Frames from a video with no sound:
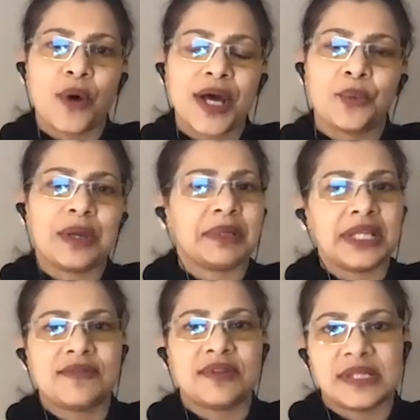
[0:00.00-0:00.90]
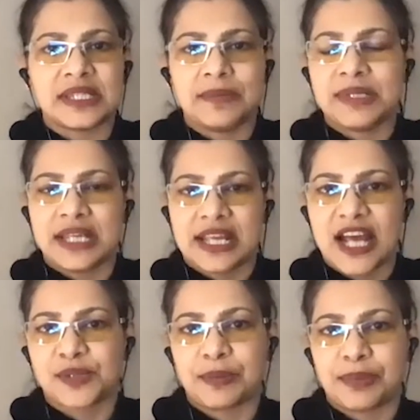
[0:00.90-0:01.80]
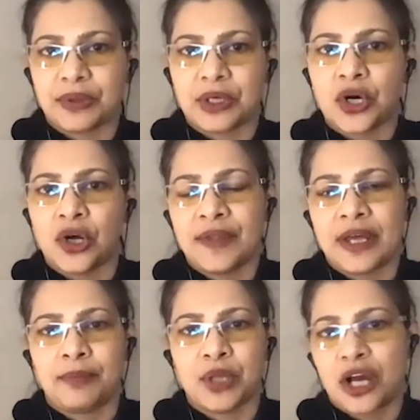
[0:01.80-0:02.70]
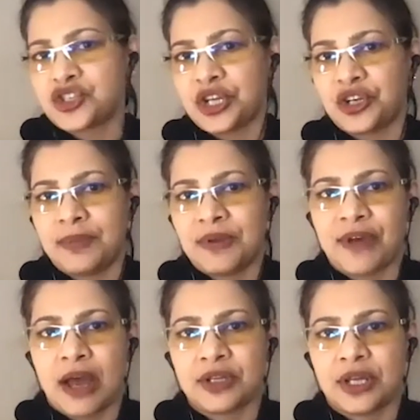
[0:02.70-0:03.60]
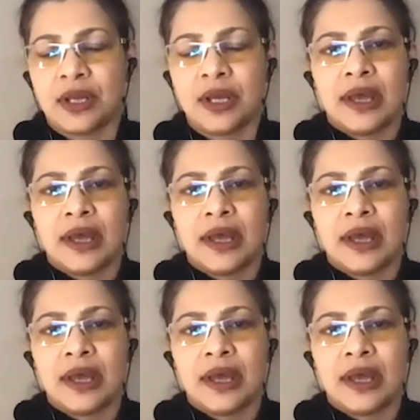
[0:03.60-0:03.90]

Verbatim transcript: One, we believed in the CBC Casper protocol and that a blockchain could be founded